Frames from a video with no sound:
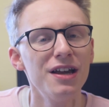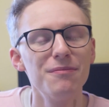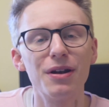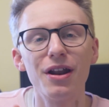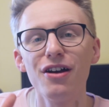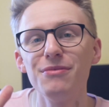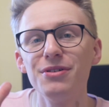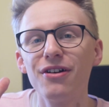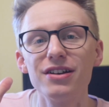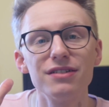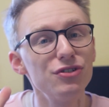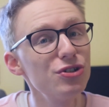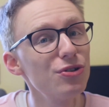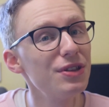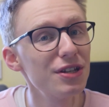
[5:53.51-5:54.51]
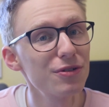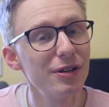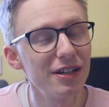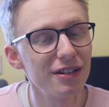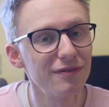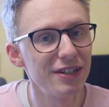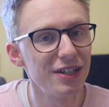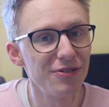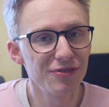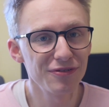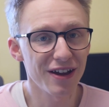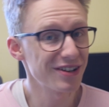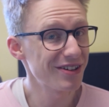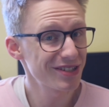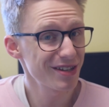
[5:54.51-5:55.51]
But I hope you guys have enjoyed this quick little video and
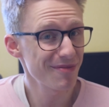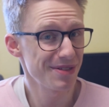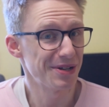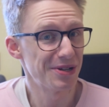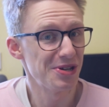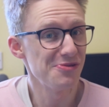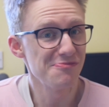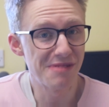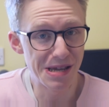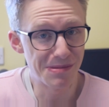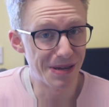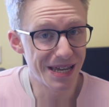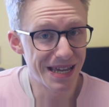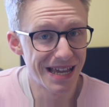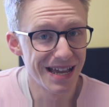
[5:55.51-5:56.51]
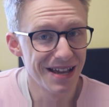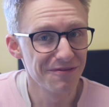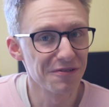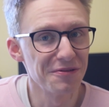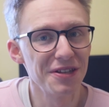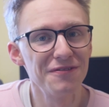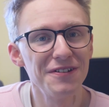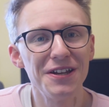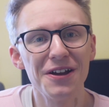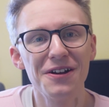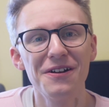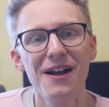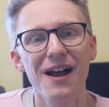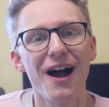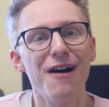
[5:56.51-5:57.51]
found out something new, maybe, from this
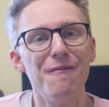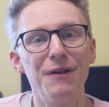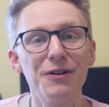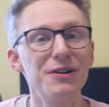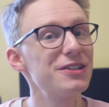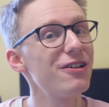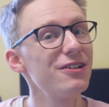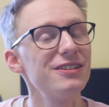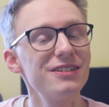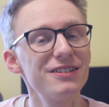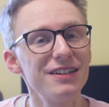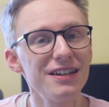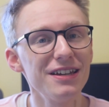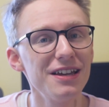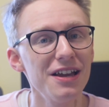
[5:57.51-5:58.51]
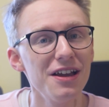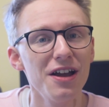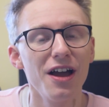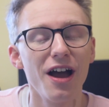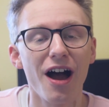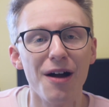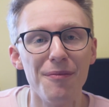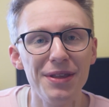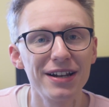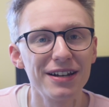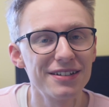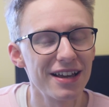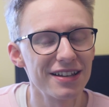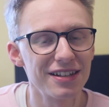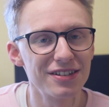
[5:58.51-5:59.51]
video. And I'm excited to see
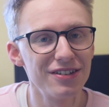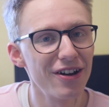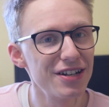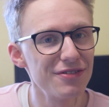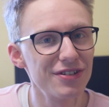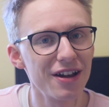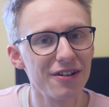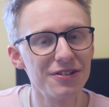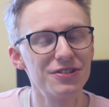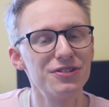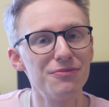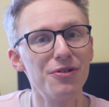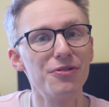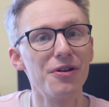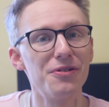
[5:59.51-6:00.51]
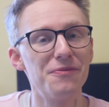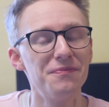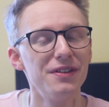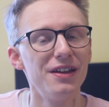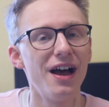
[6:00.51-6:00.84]
Nikola Tesla's Night of Terrors tomorrow.